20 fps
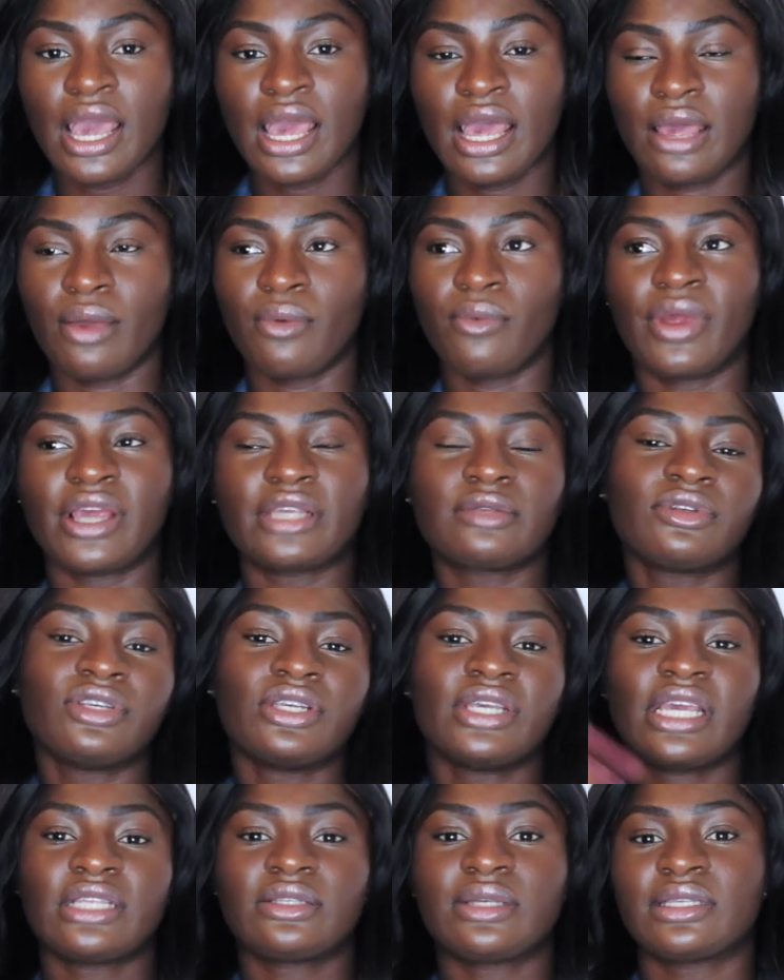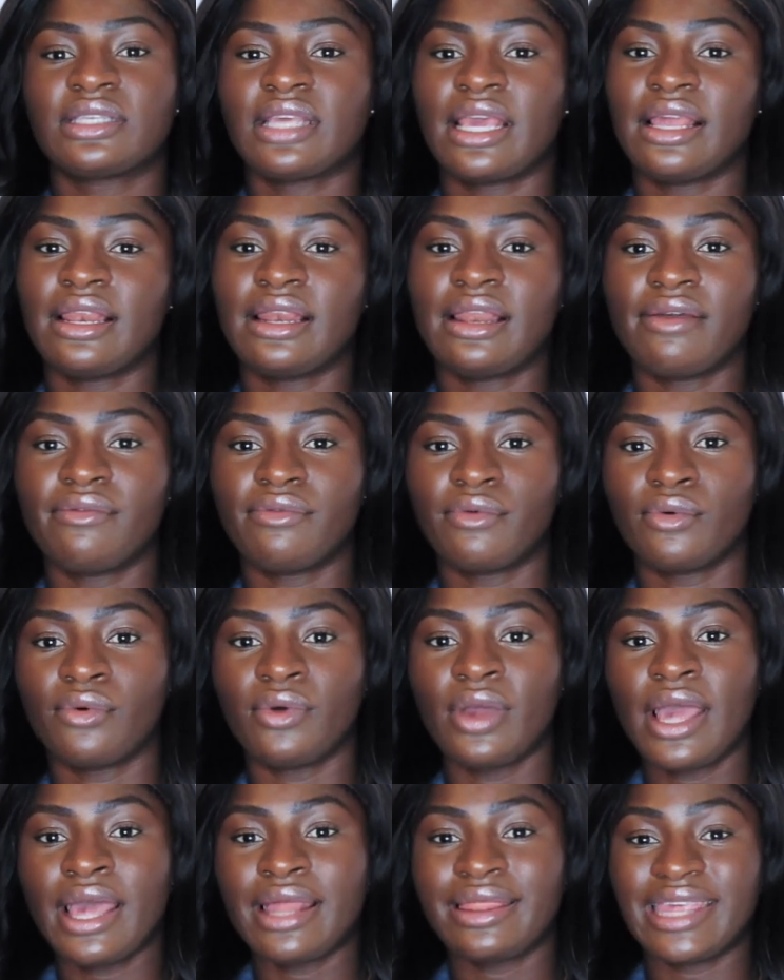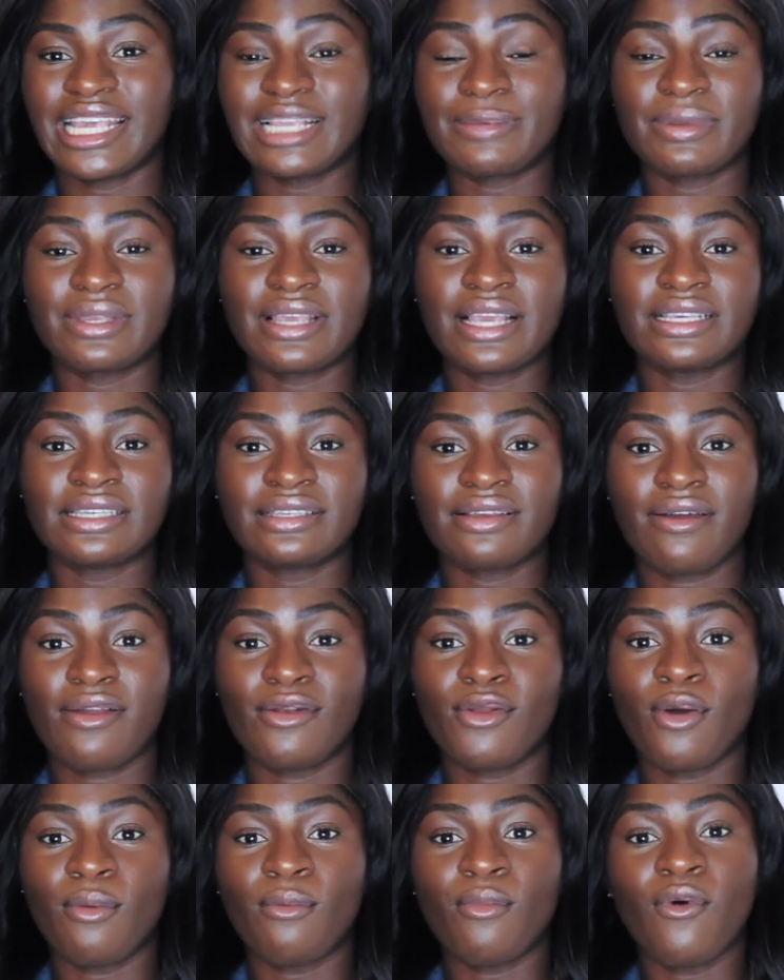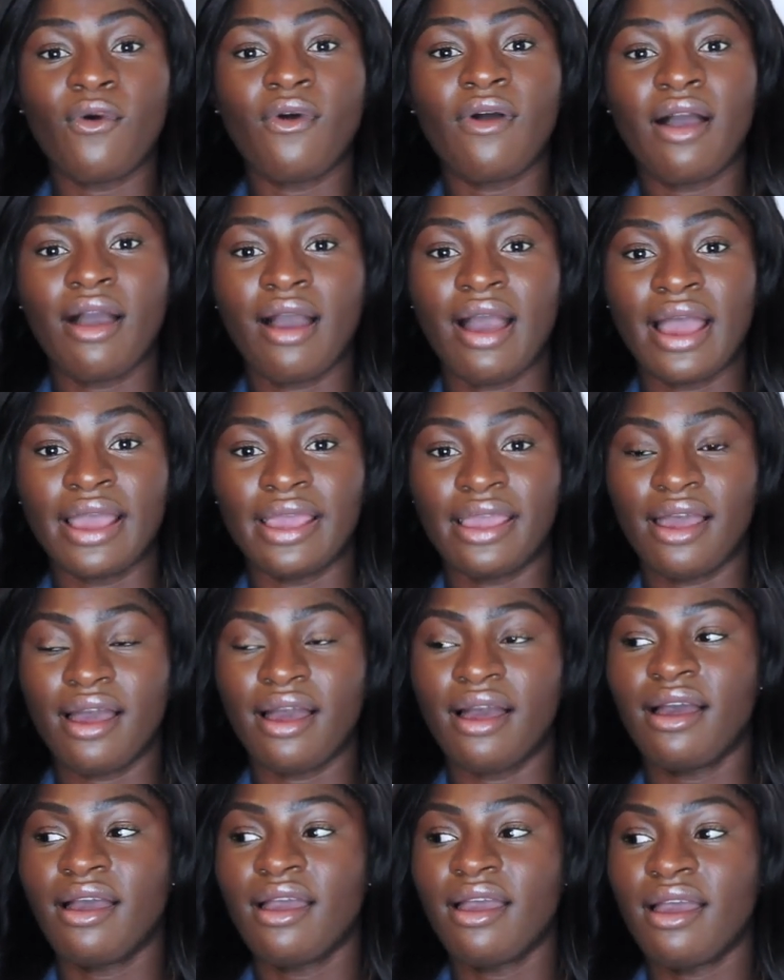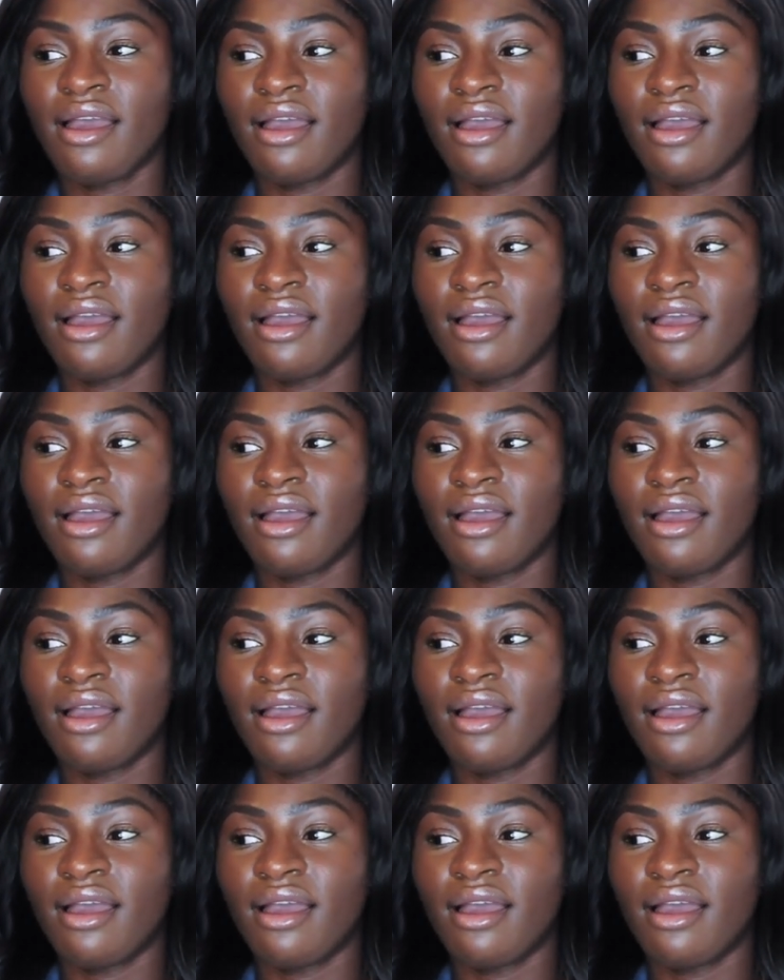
and whereas when you get to a certain level, the expectations are a lot more higher,